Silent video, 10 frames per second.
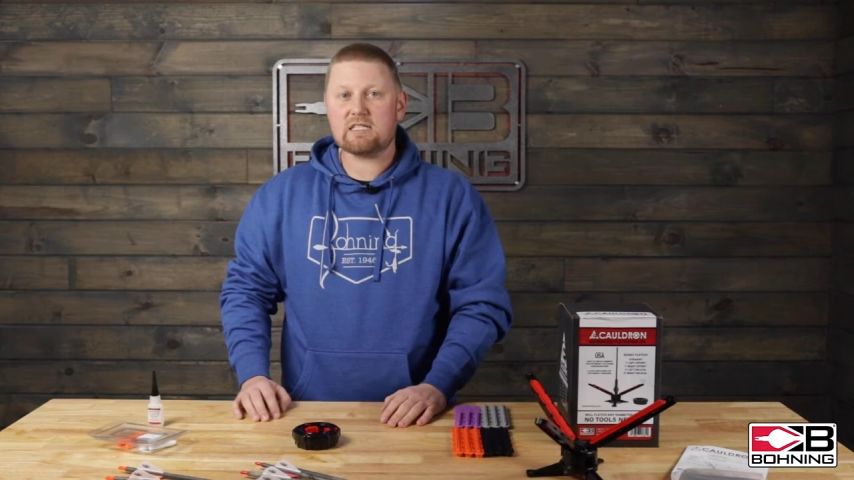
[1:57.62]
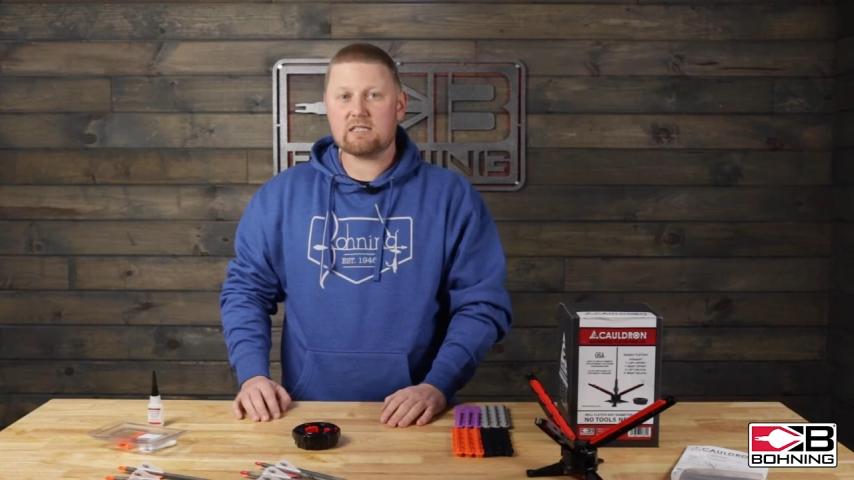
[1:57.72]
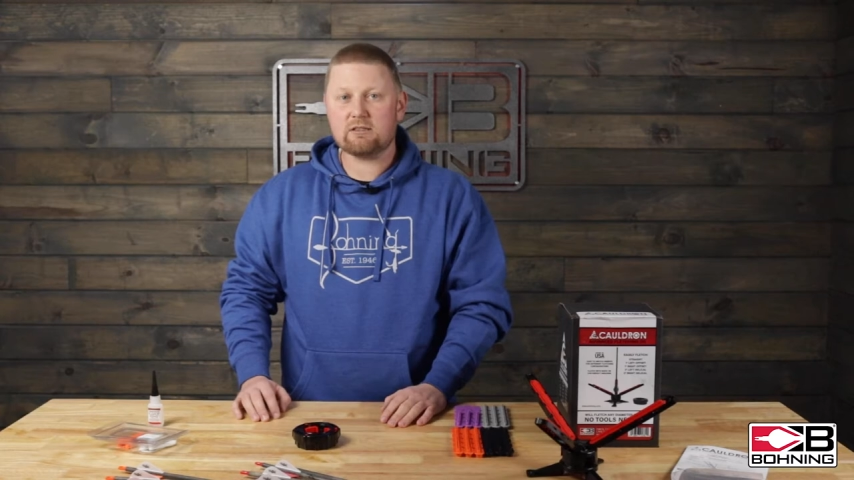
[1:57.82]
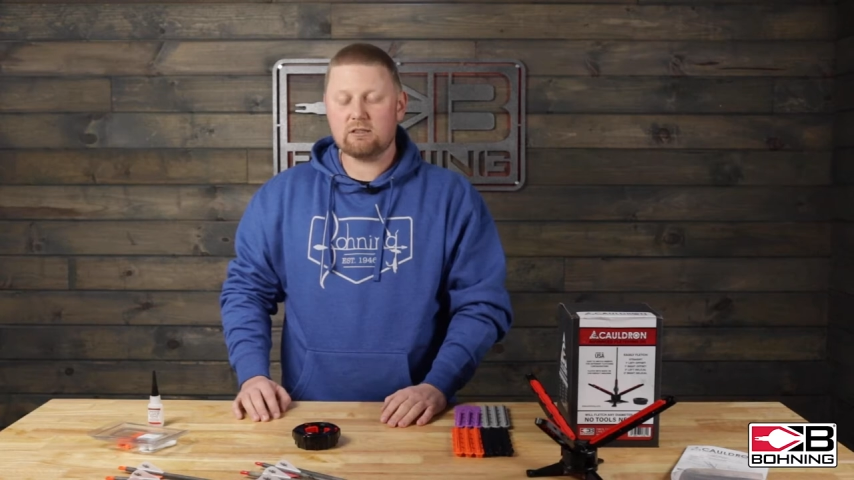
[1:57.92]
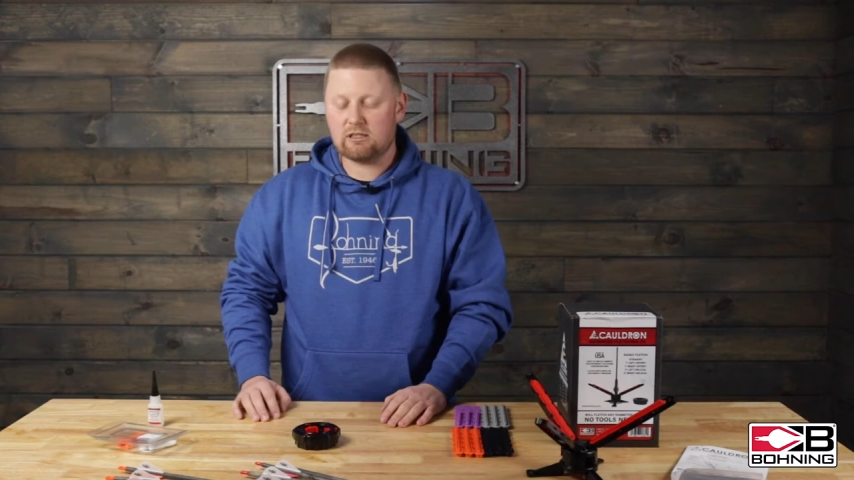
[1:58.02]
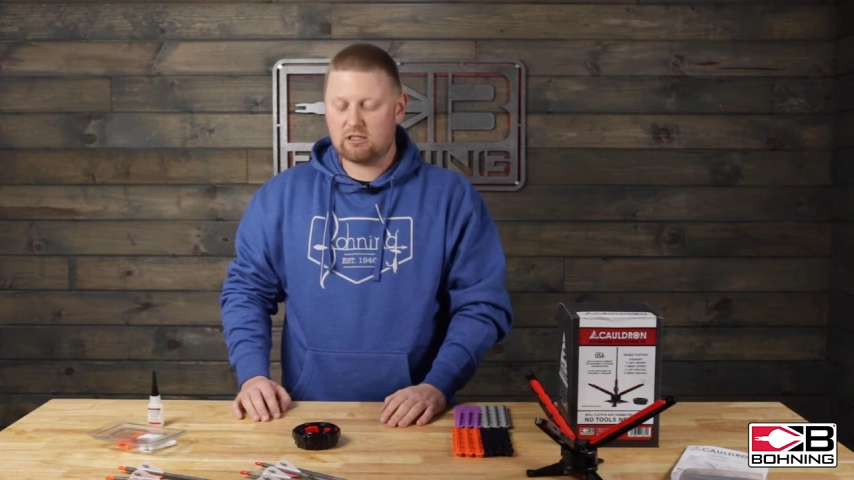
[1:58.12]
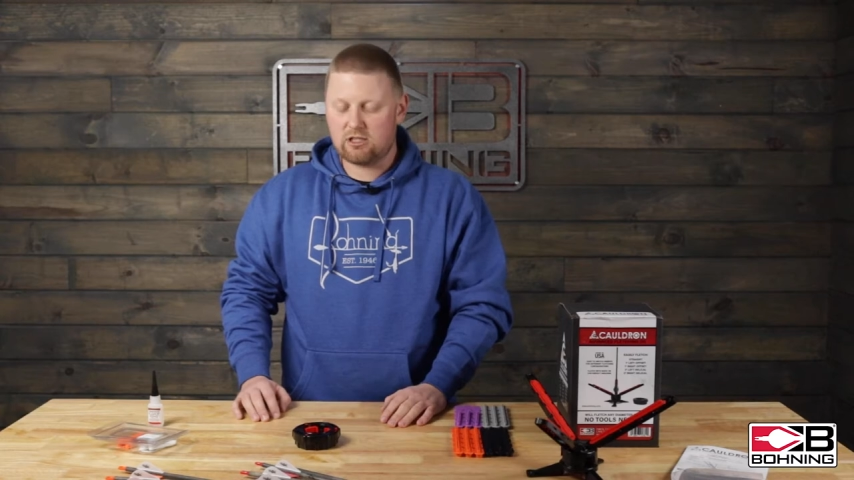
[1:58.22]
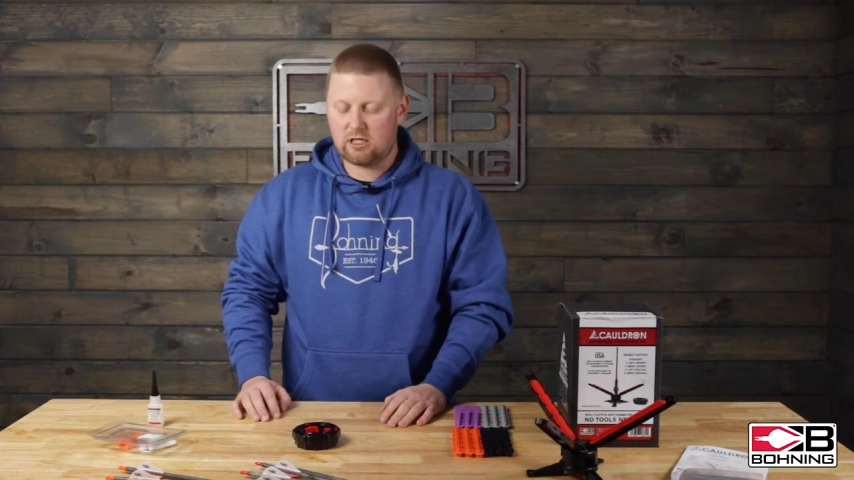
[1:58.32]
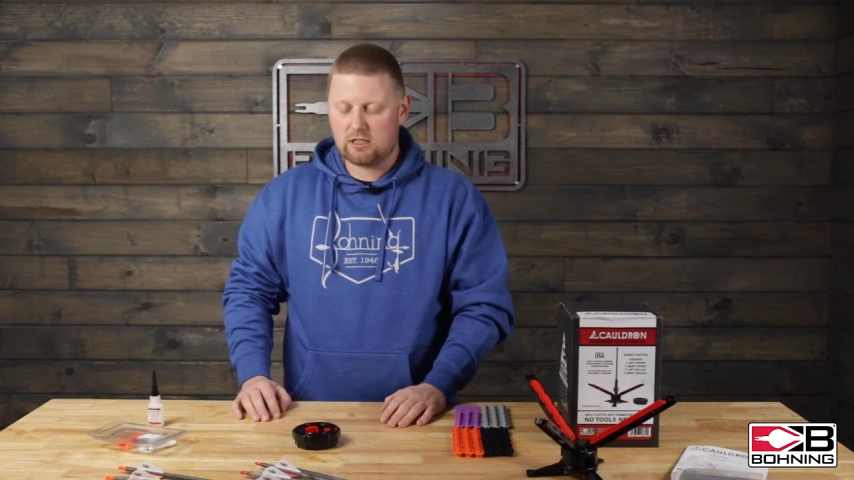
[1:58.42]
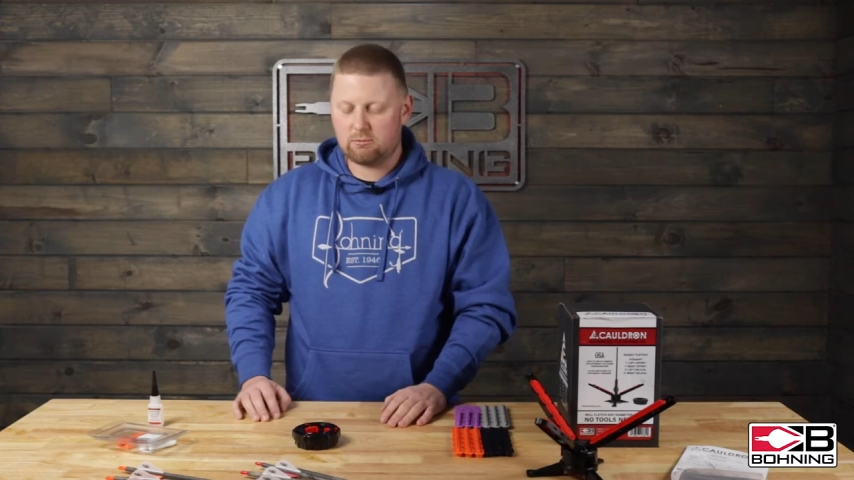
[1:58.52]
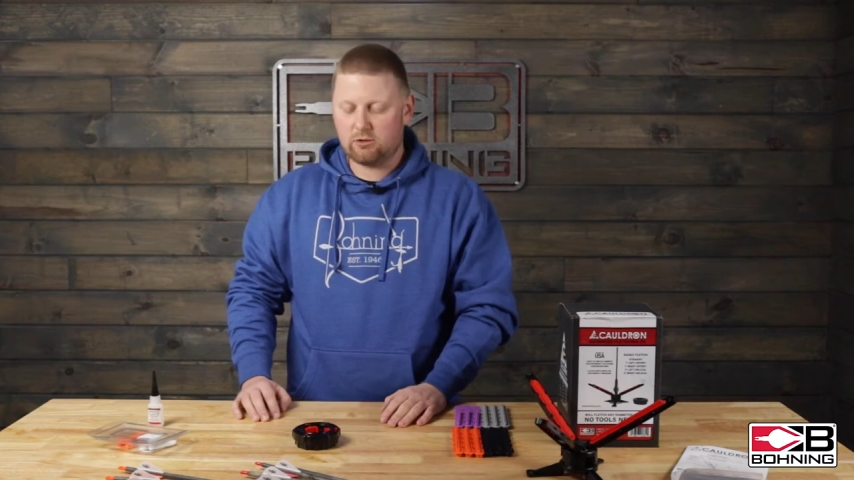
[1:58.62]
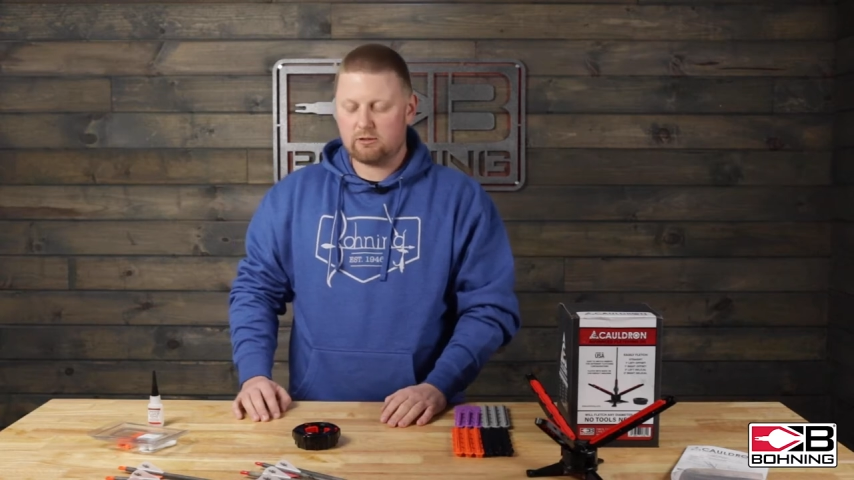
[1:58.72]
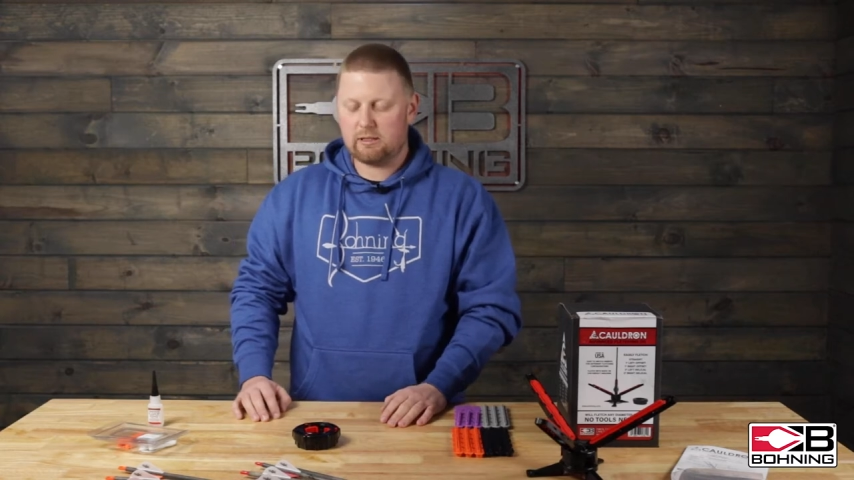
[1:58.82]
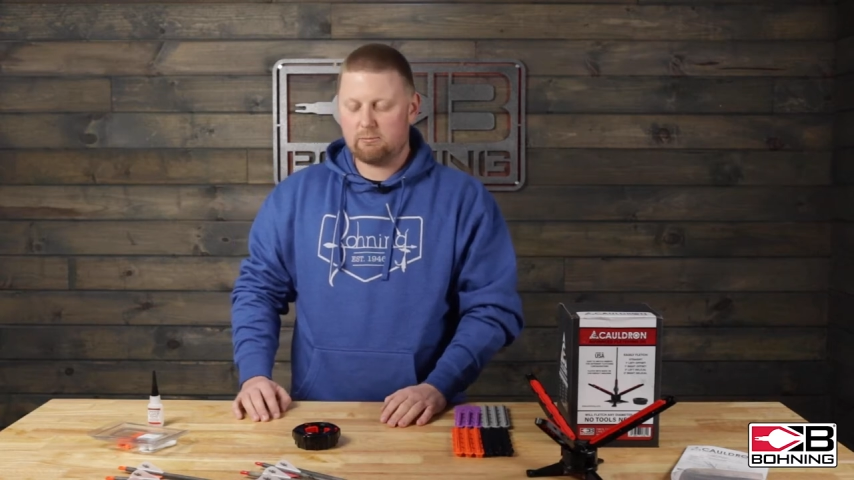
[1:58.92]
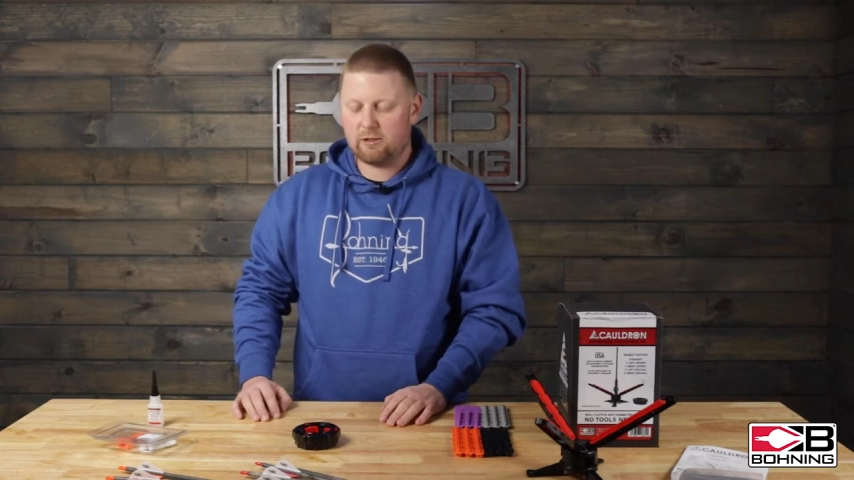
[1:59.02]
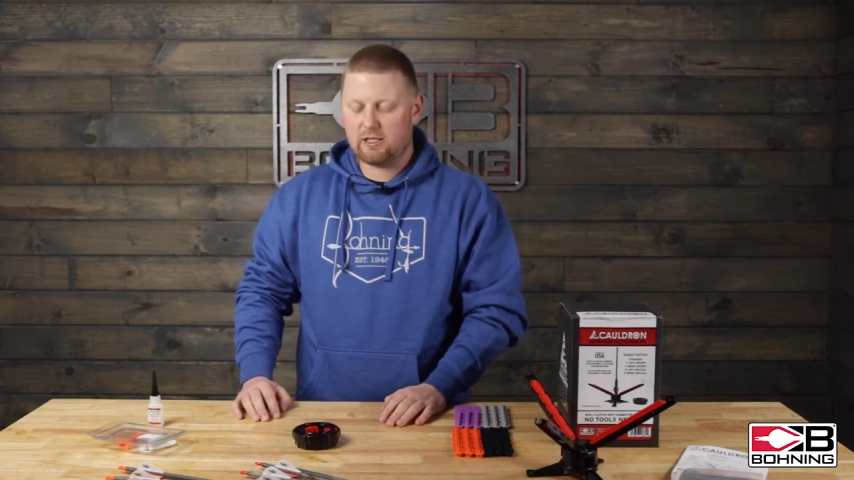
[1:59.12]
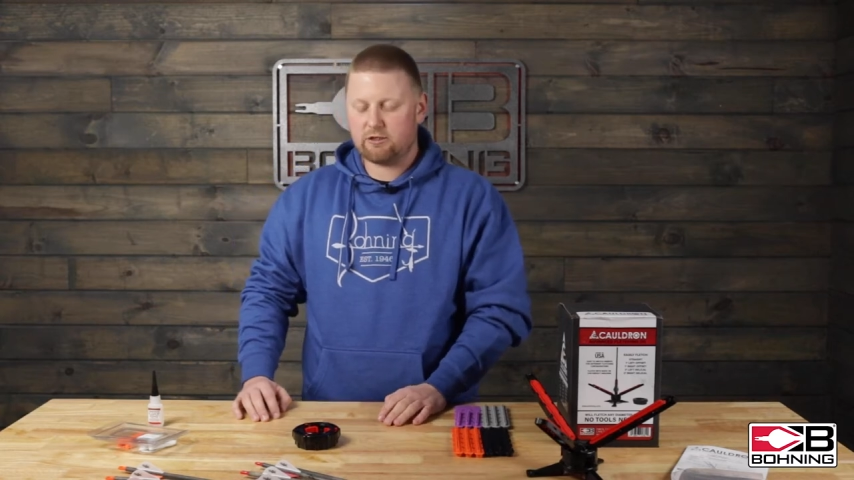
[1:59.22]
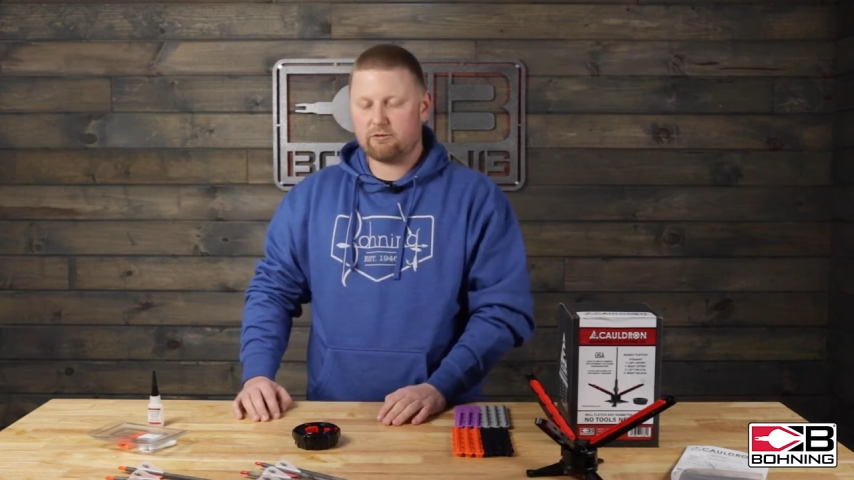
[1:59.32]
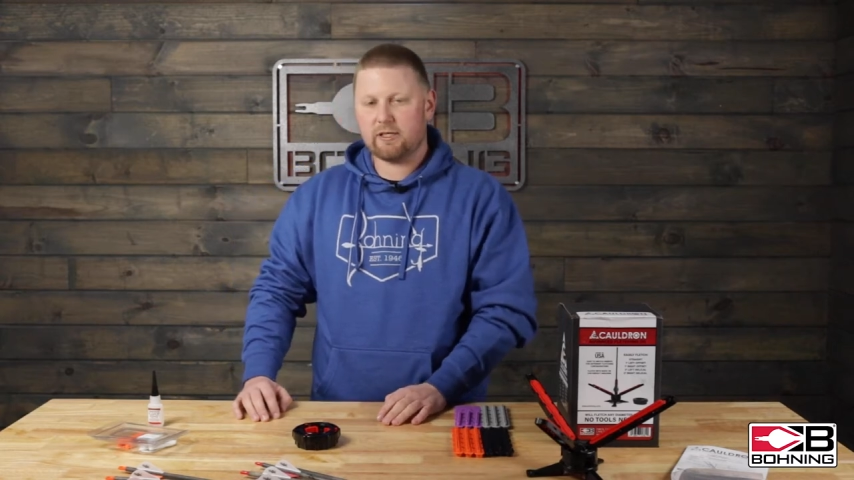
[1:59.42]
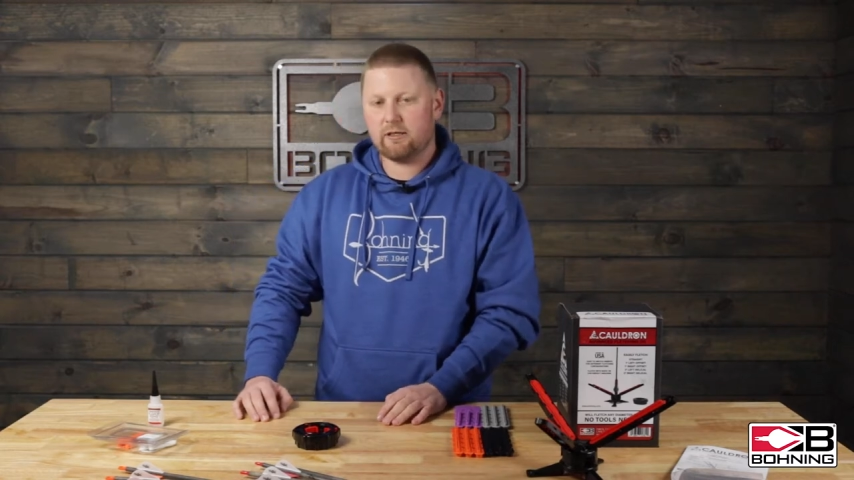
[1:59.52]
single adjustable
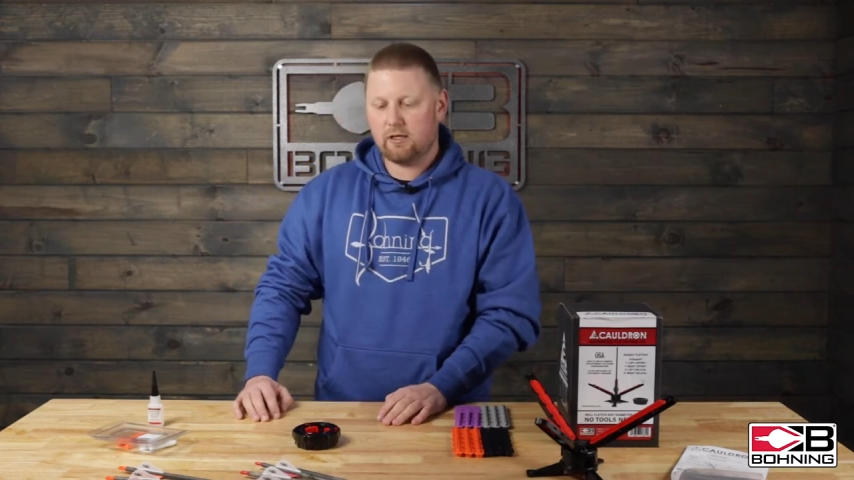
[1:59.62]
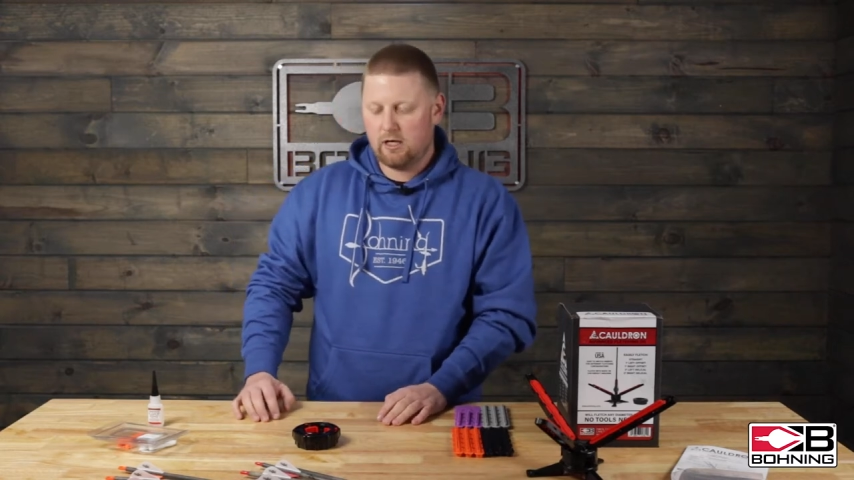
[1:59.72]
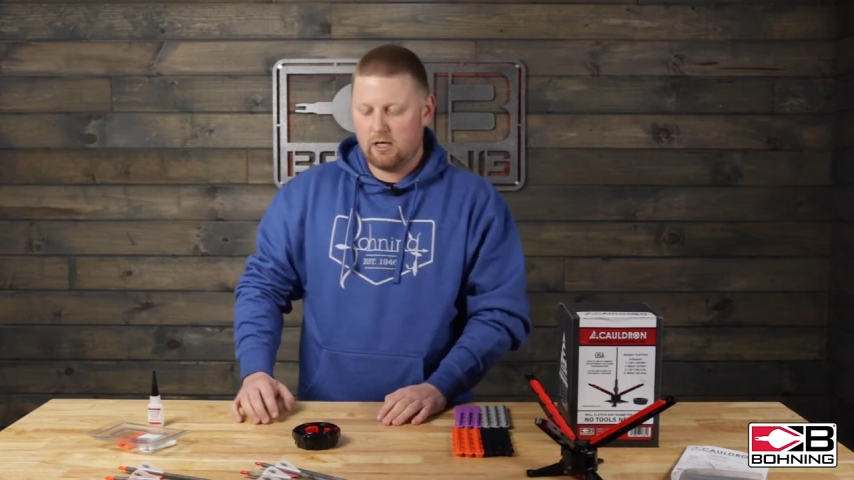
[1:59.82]
compression ring.